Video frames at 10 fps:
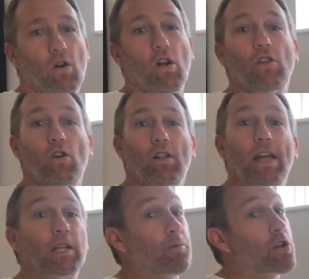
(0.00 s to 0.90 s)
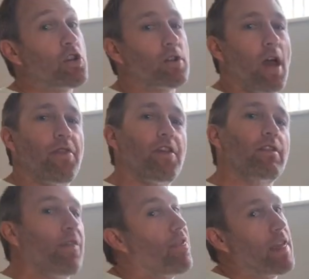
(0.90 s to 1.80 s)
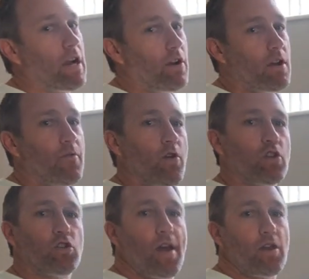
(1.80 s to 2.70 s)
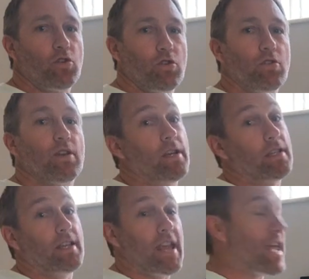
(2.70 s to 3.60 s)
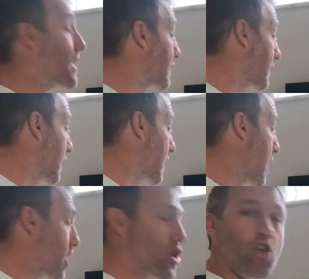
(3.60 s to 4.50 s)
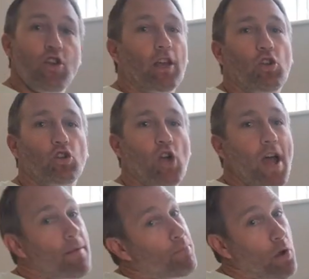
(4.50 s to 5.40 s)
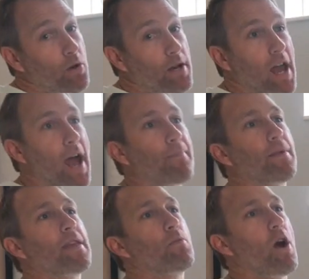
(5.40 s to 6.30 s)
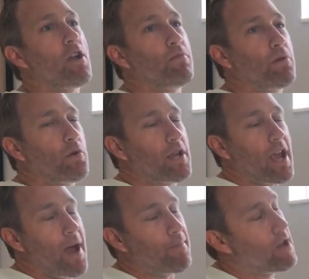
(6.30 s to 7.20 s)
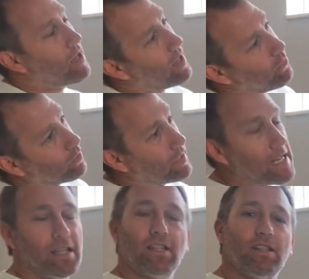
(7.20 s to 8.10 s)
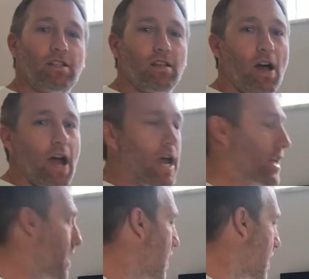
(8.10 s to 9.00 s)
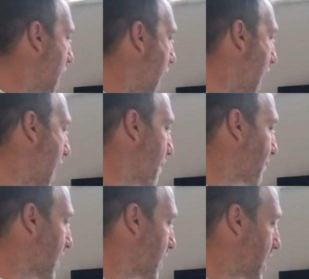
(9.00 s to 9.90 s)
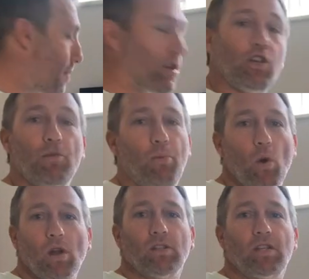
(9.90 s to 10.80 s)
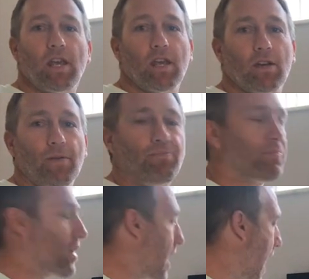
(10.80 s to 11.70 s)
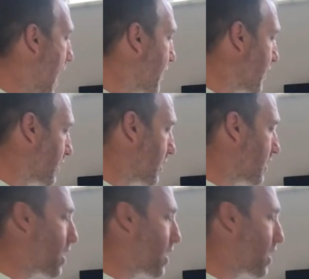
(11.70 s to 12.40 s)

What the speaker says: all in all, like, it's pretty good. I think the theory of what you're trying to do is excellent. You know, you're trying to build it up, and then while you're building up, like, release it to the side. Couple little pointers here. This is the